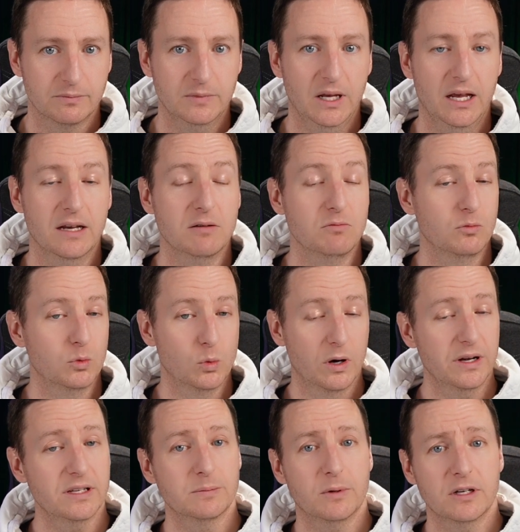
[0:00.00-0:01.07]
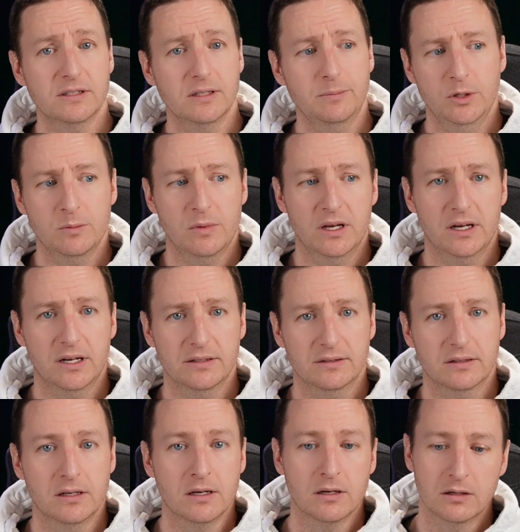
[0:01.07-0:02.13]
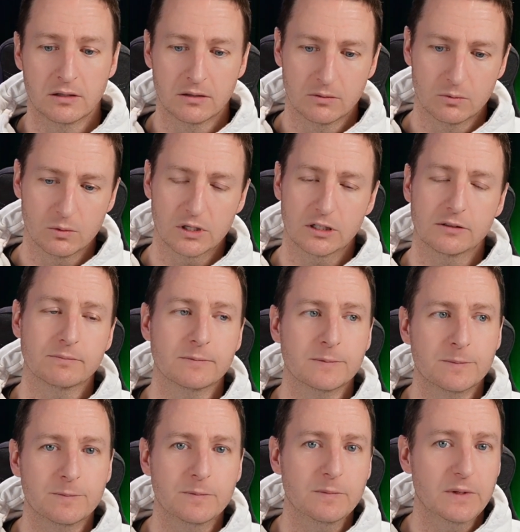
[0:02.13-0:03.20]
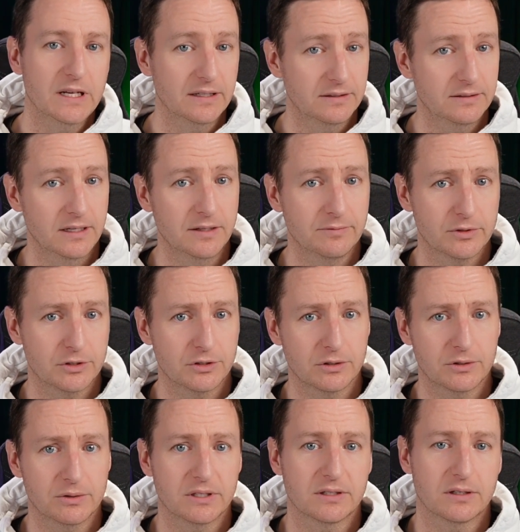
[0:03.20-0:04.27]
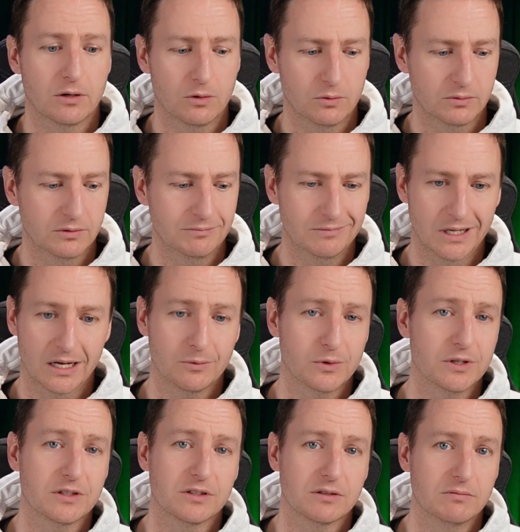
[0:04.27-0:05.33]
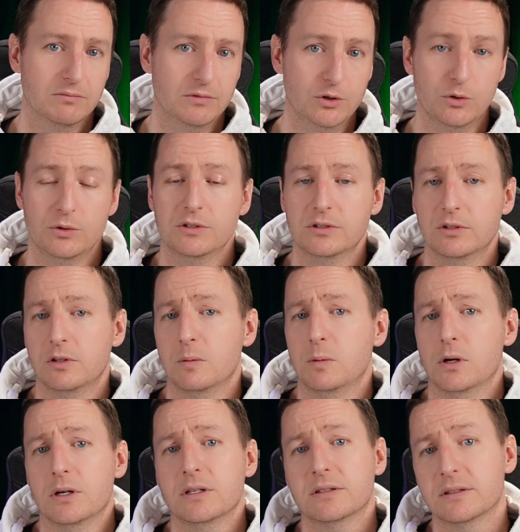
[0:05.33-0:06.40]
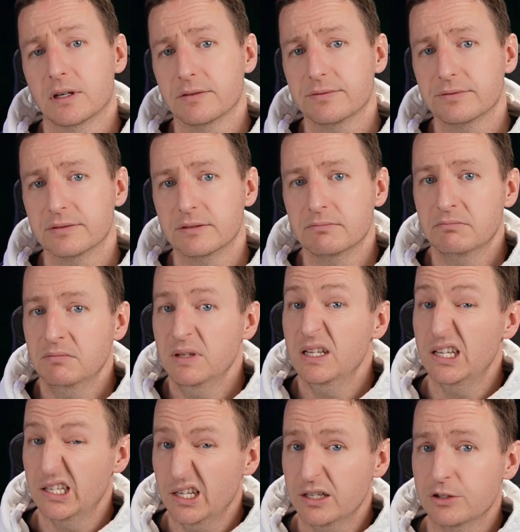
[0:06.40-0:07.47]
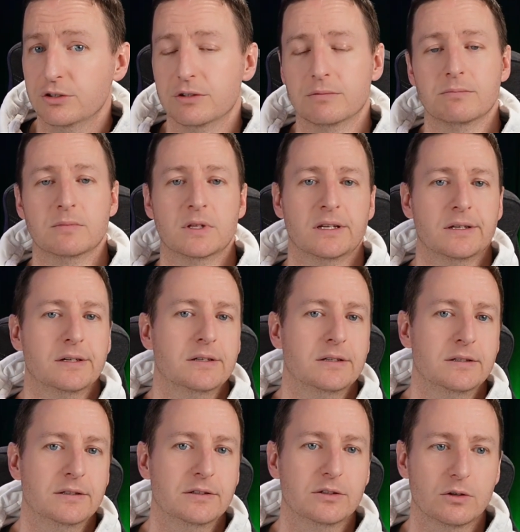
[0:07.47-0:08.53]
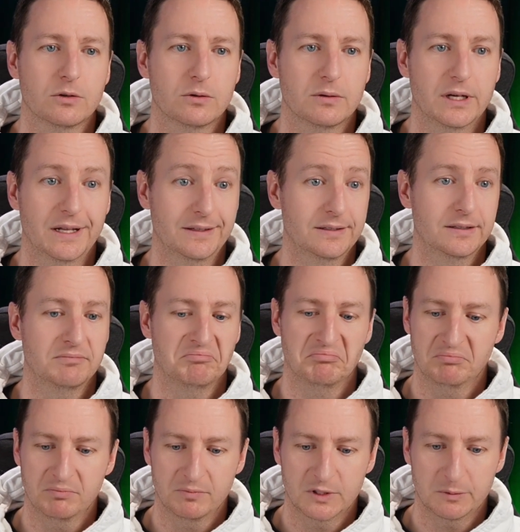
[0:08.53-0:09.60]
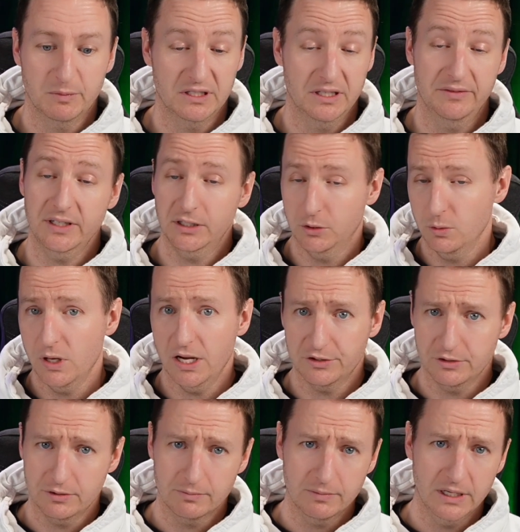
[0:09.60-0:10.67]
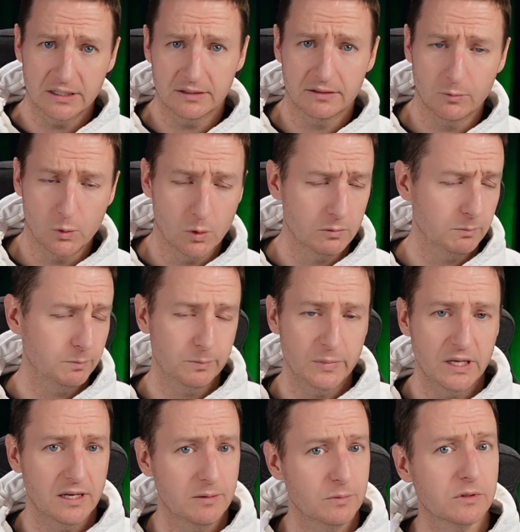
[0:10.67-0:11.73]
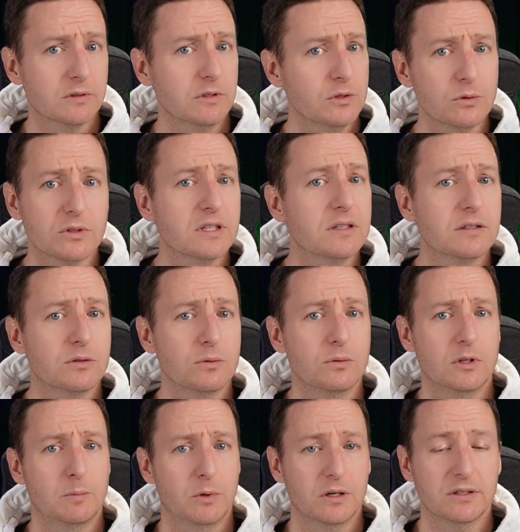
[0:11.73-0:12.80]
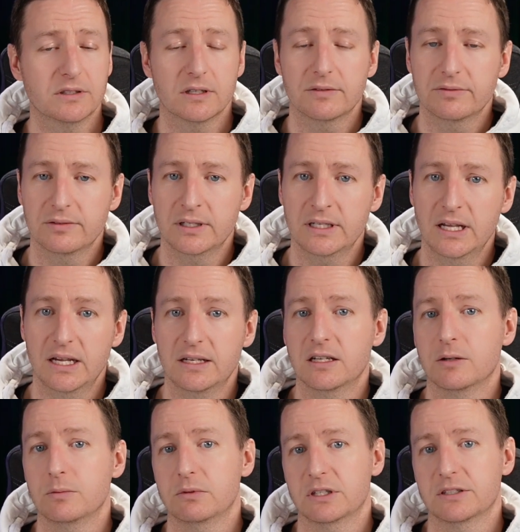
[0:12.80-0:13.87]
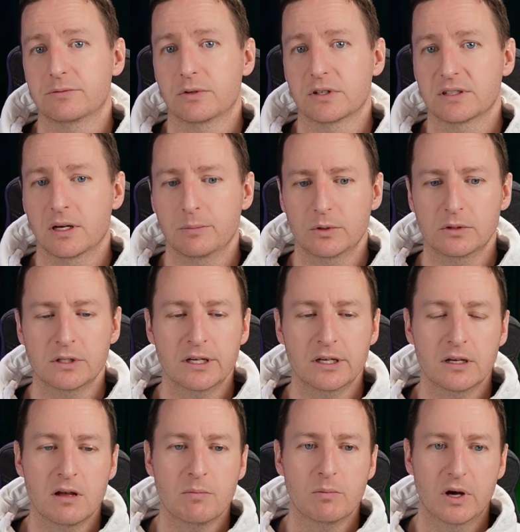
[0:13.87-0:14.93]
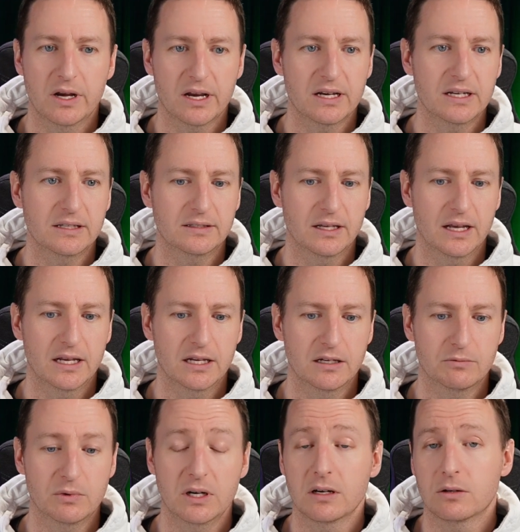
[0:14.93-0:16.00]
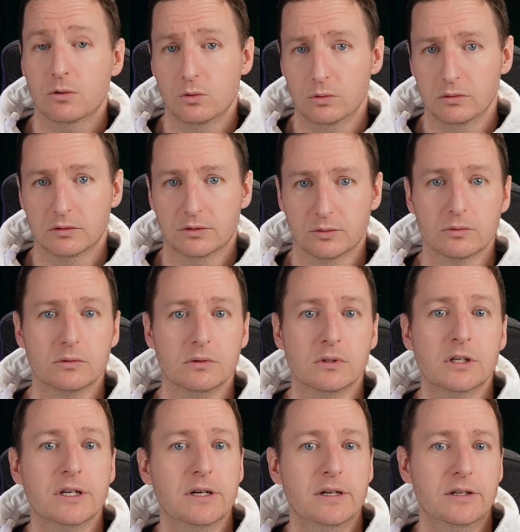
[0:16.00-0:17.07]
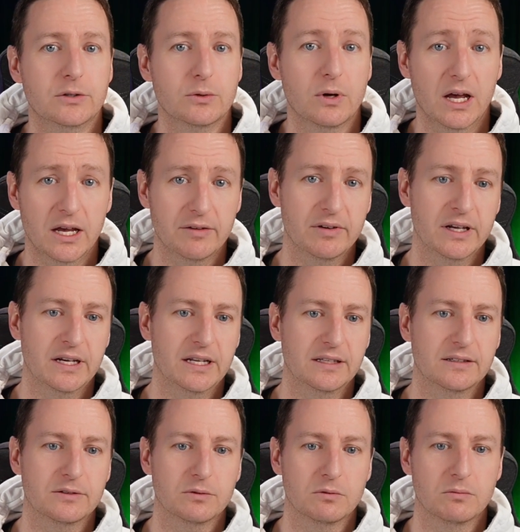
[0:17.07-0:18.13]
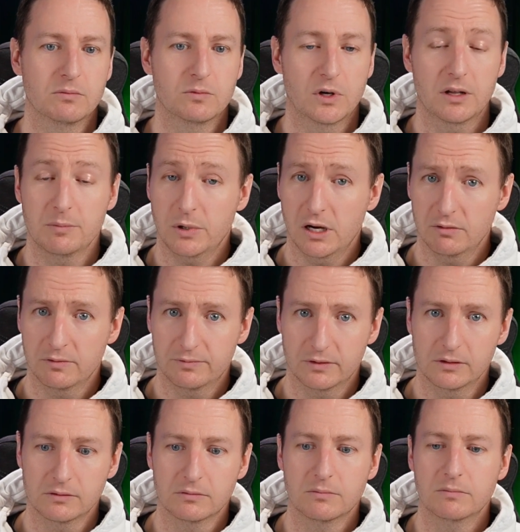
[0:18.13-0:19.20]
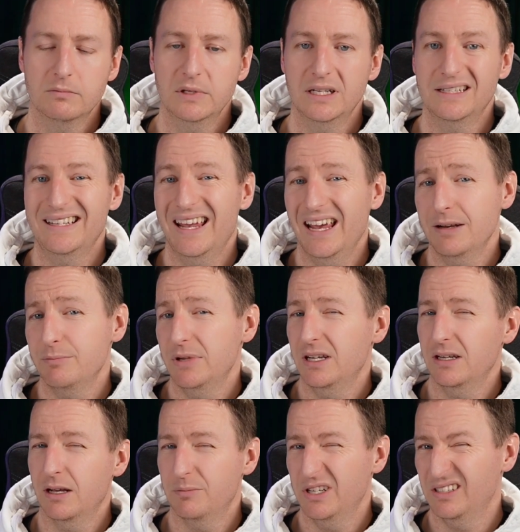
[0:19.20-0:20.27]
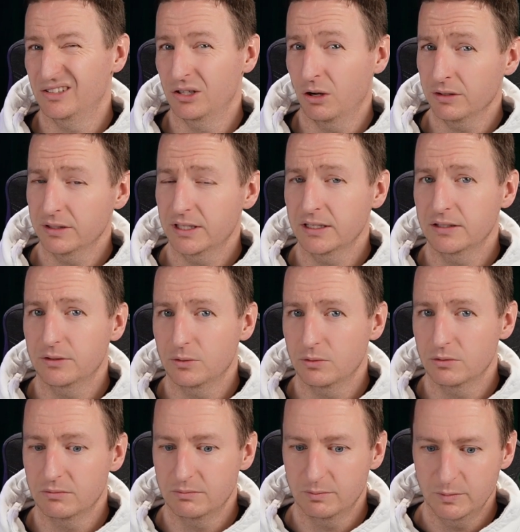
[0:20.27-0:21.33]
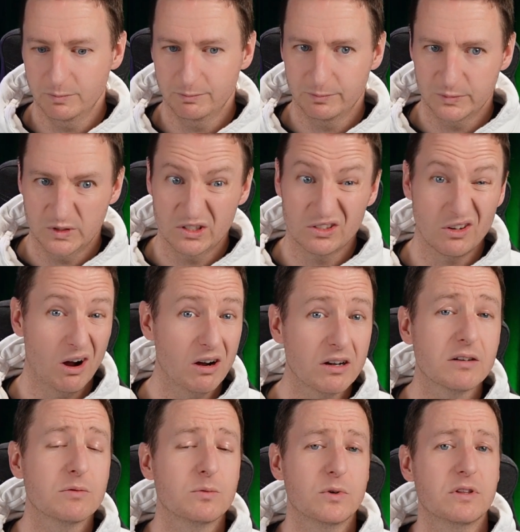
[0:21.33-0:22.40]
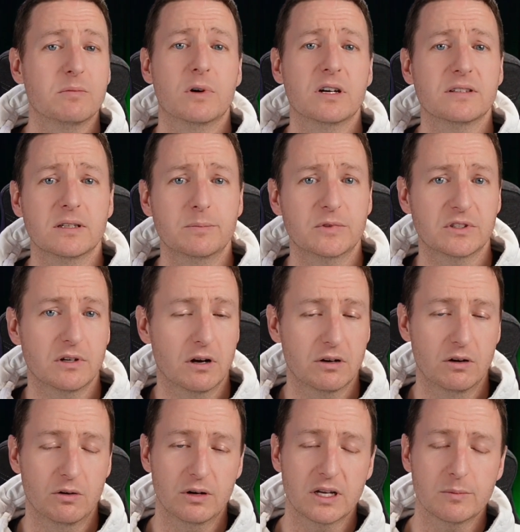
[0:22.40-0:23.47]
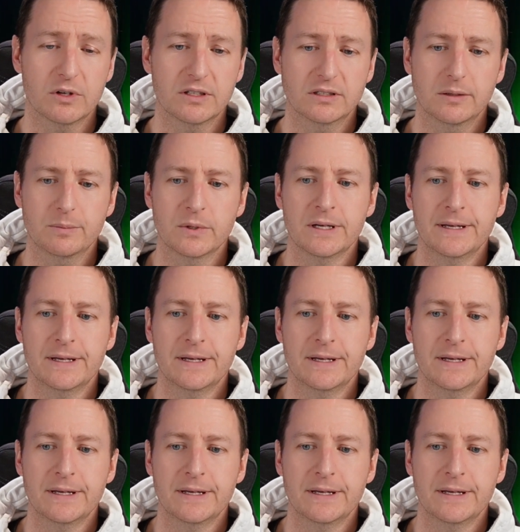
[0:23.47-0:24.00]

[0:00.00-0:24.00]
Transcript: And what is Bicep, you might ask? Well, it's infrastructure as a code language used to deploy stuff in Azure. So it's specific to Azure. It won't be able to use it to deploy stuff in AWS, for example, but it is a really cool tool to have, and it's rather powerful. It can be a bit daunting to start with Bicep, start learning Bicep.